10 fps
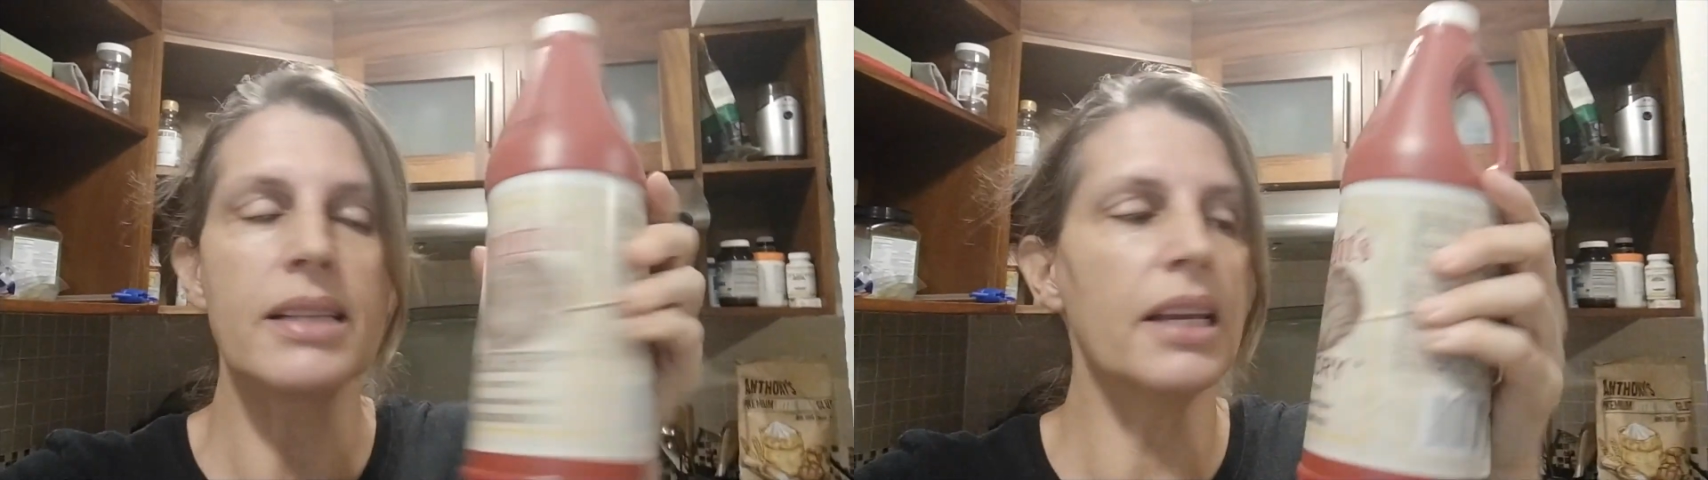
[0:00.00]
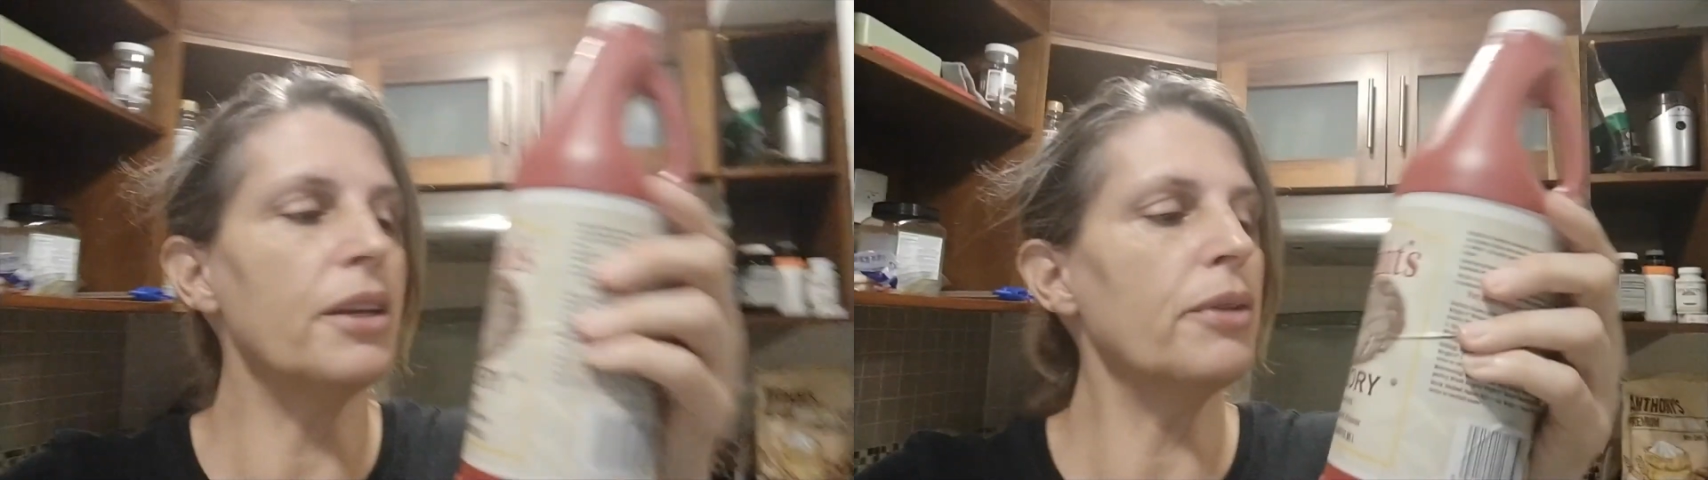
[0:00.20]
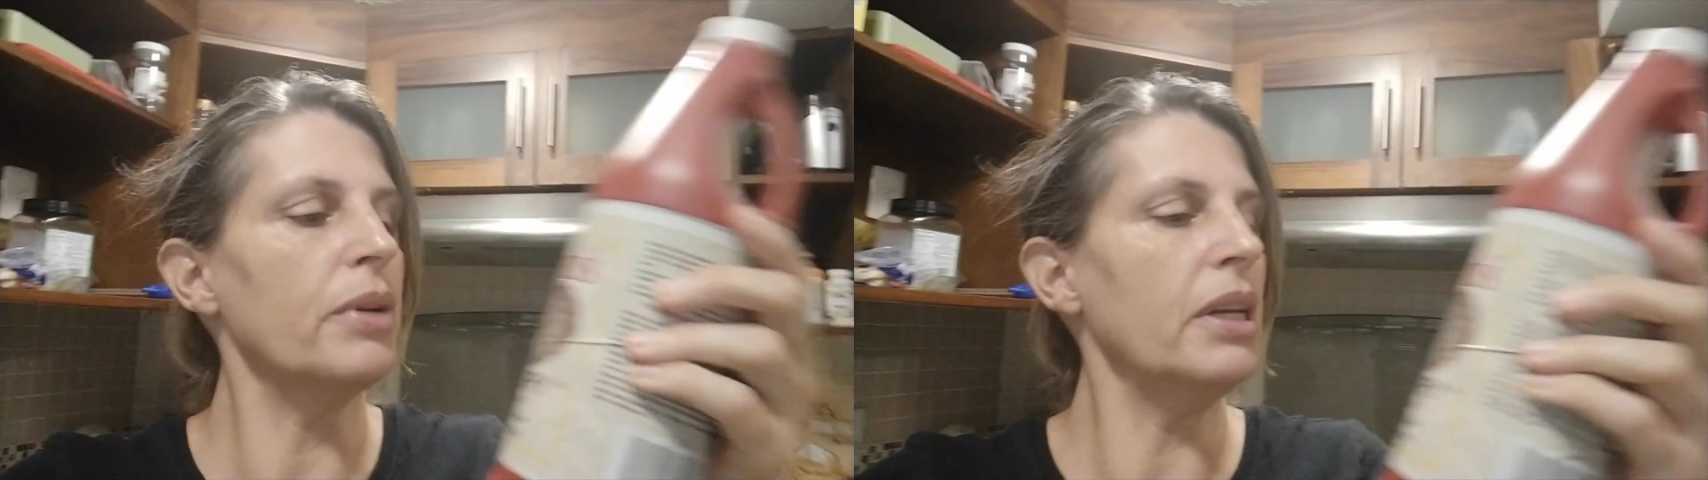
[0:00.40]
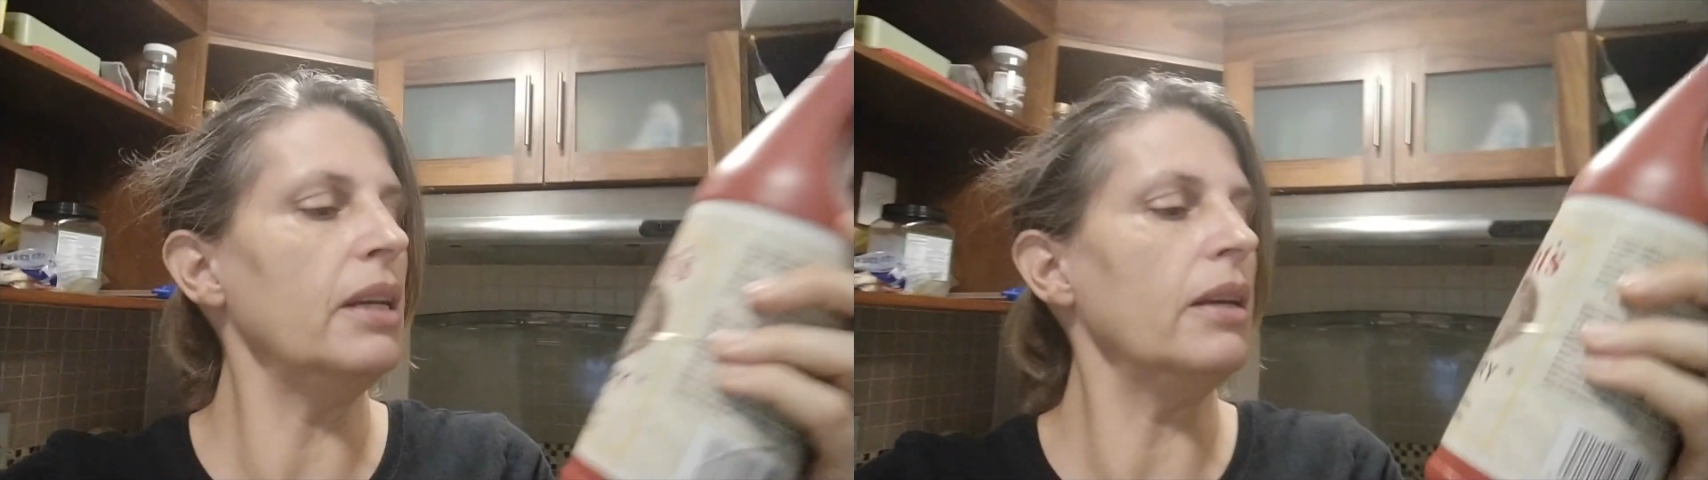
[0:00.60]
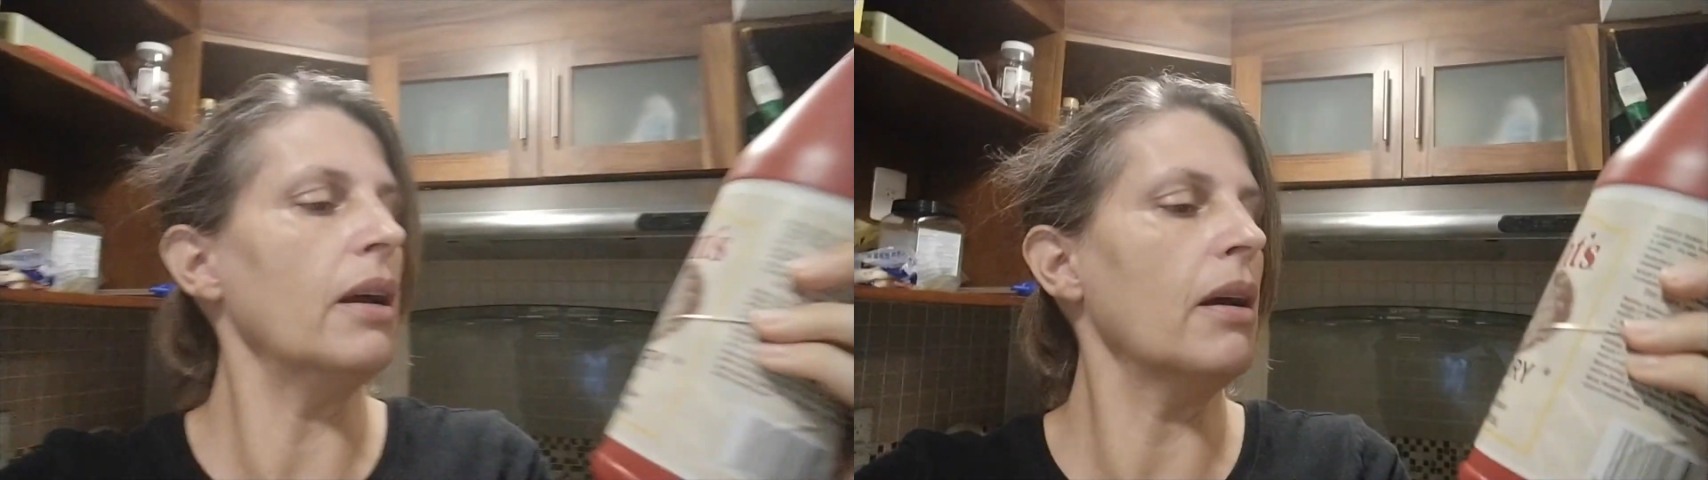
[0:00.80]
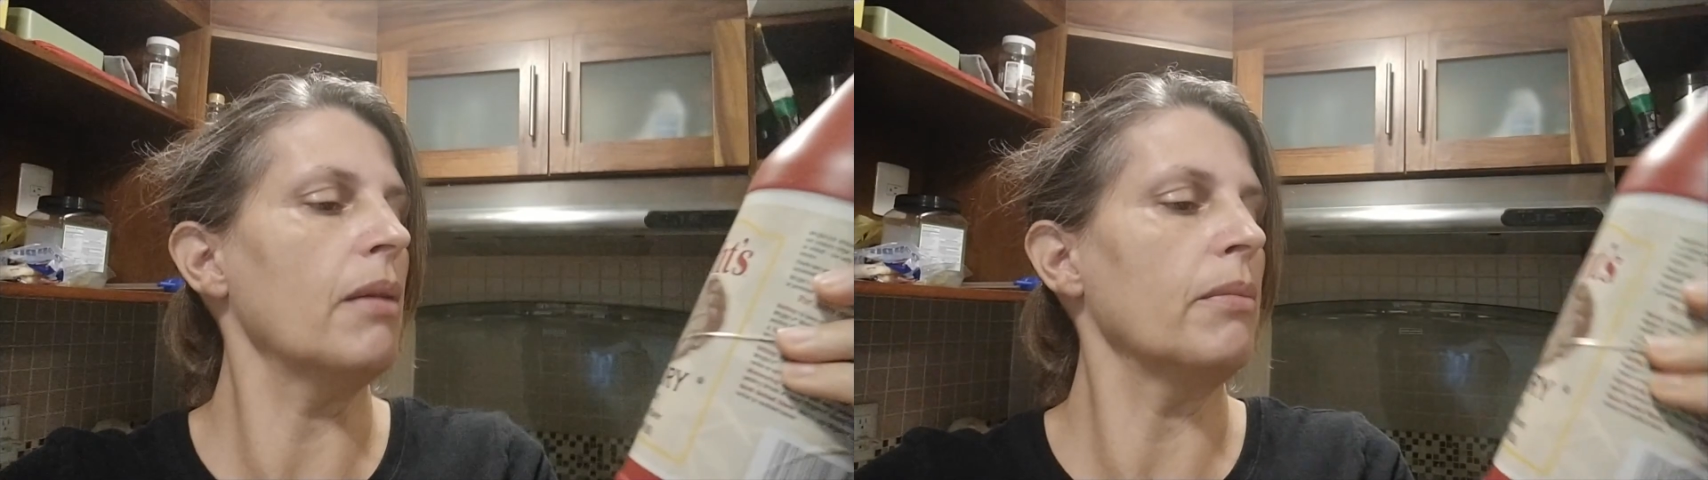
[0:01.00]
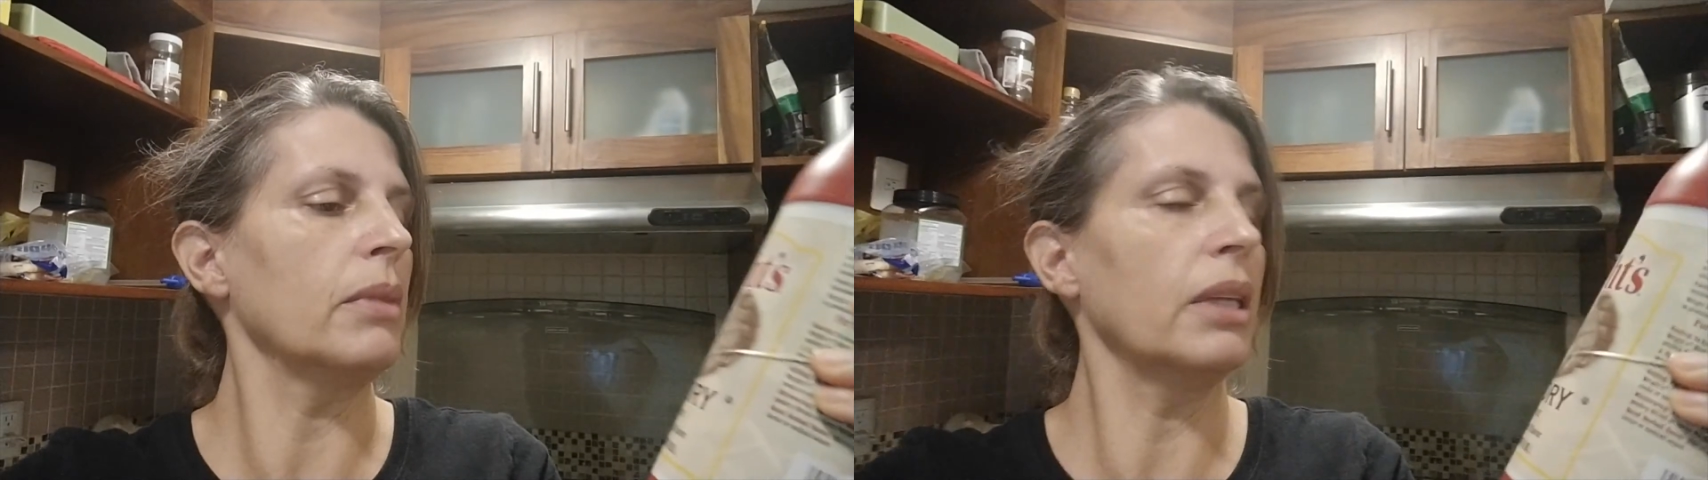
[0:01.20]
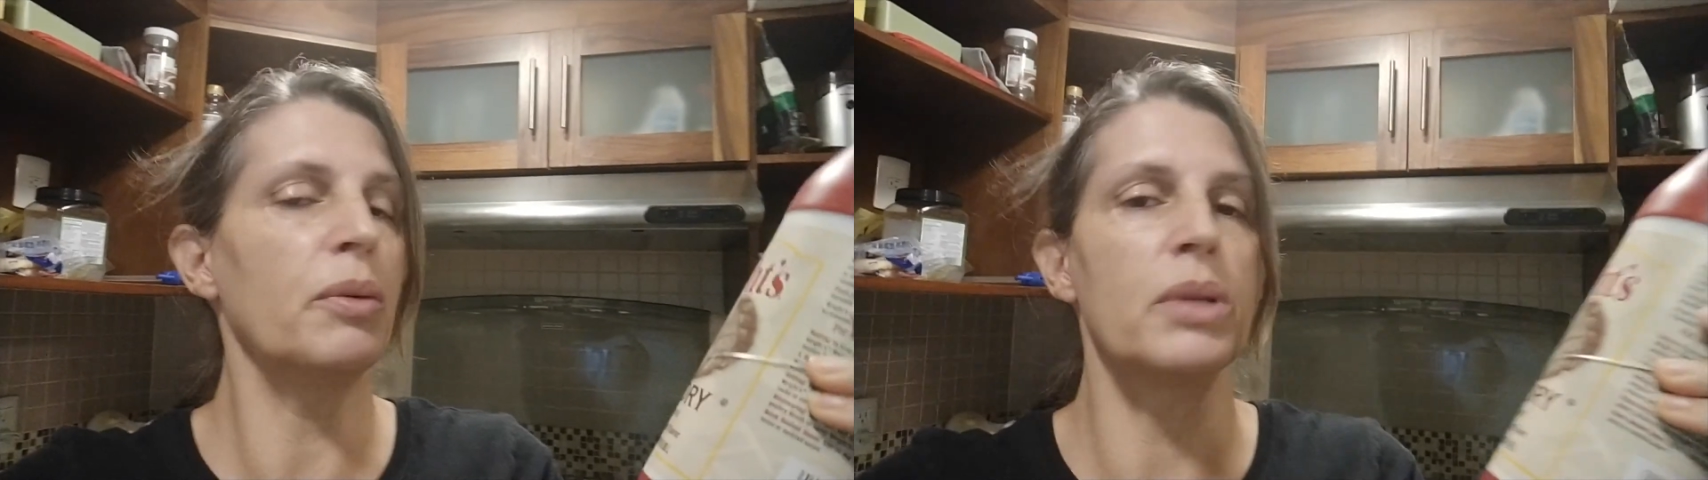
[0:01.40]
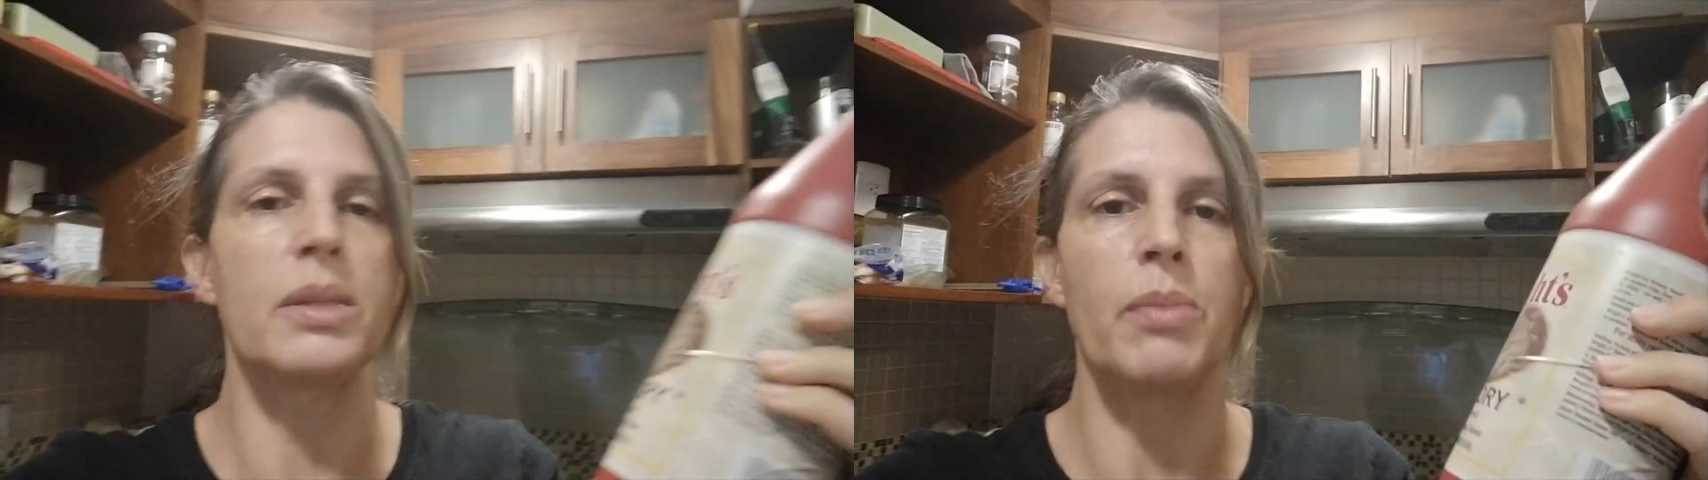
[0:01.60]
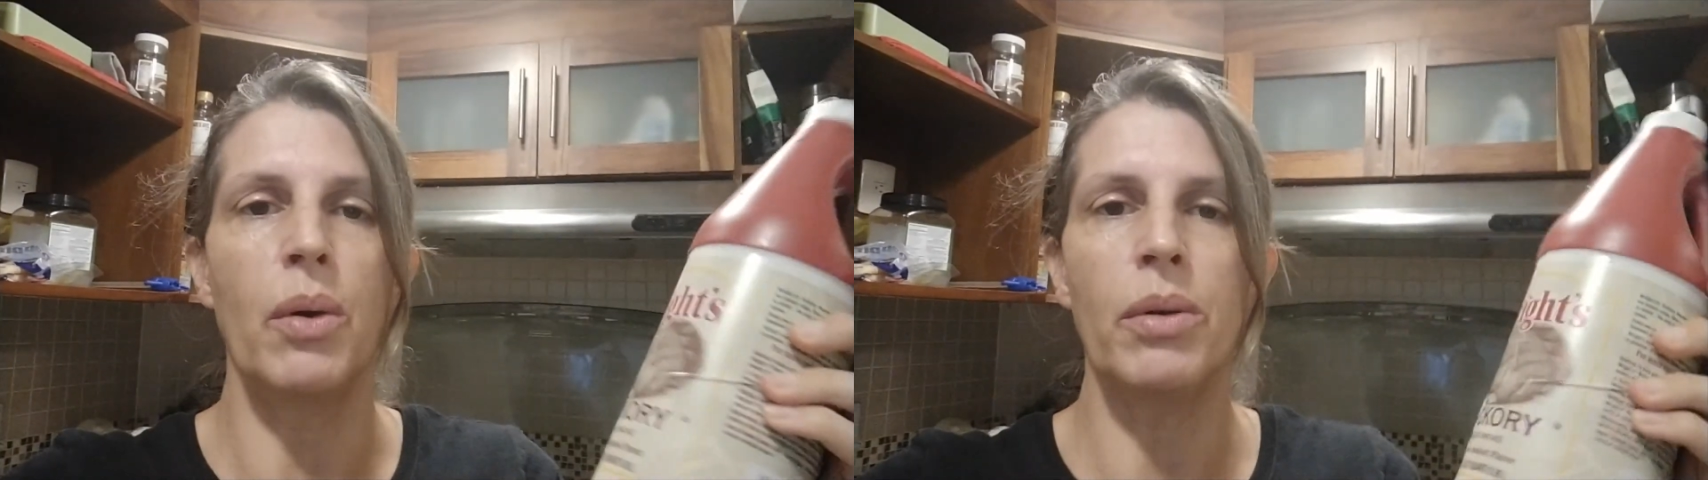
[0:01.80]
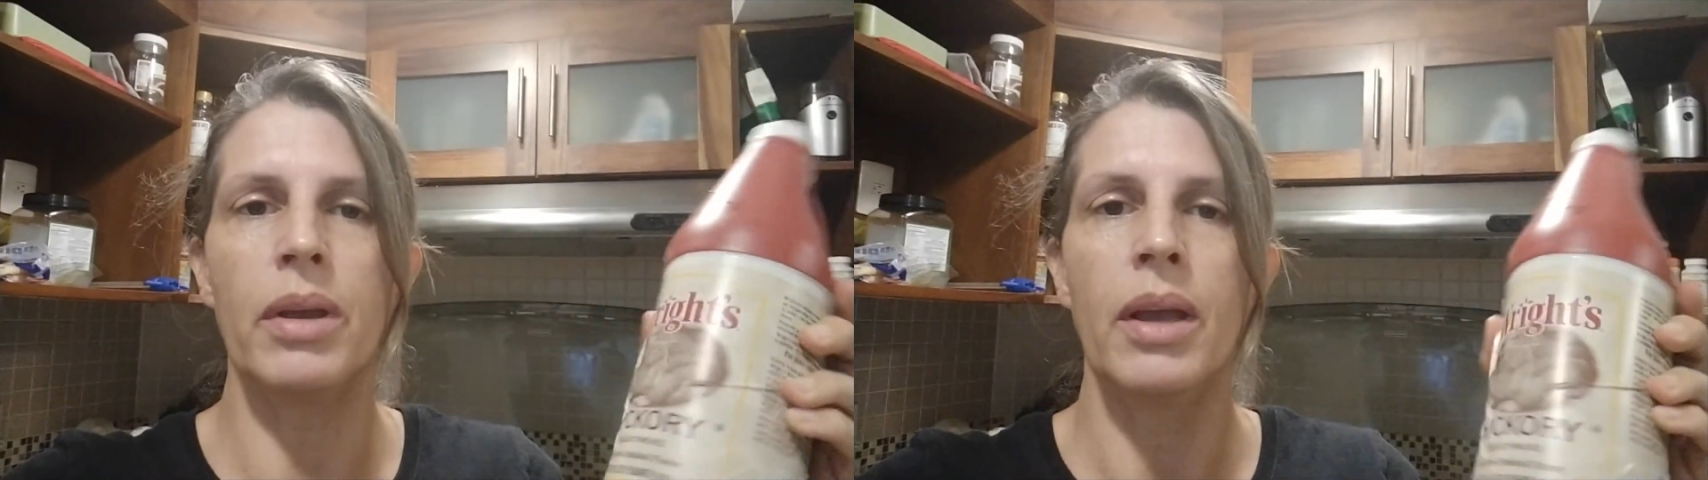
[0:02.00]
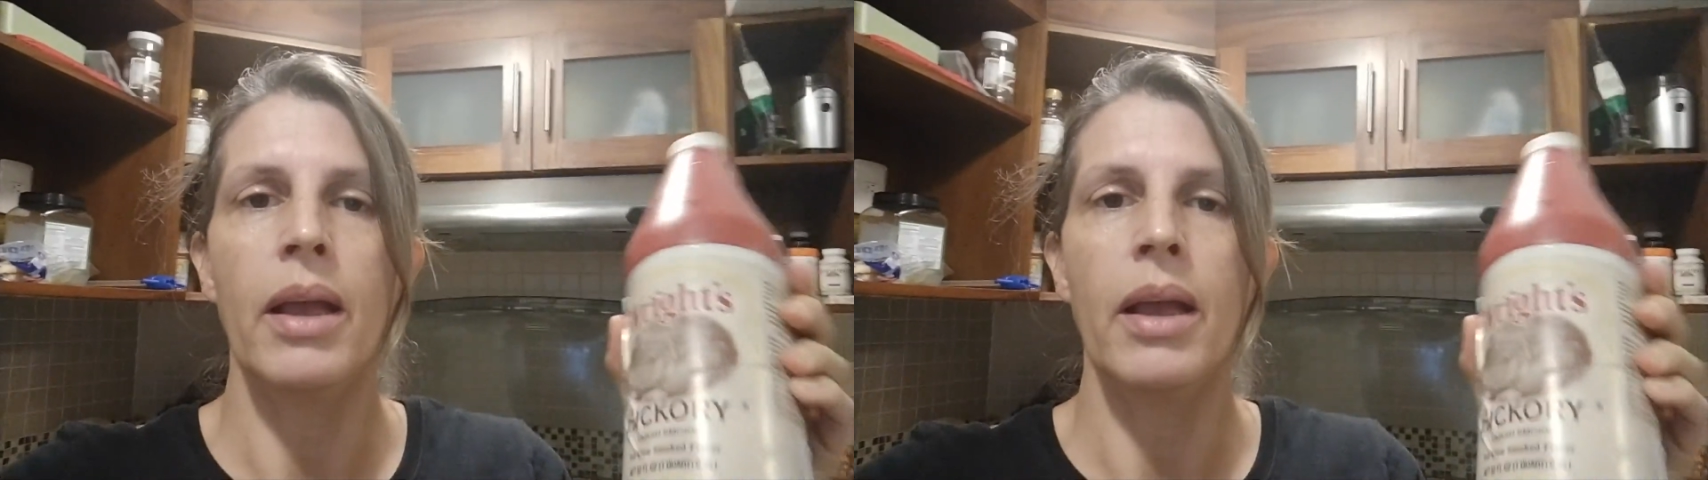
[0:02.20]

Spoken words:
hickory liquid smoke,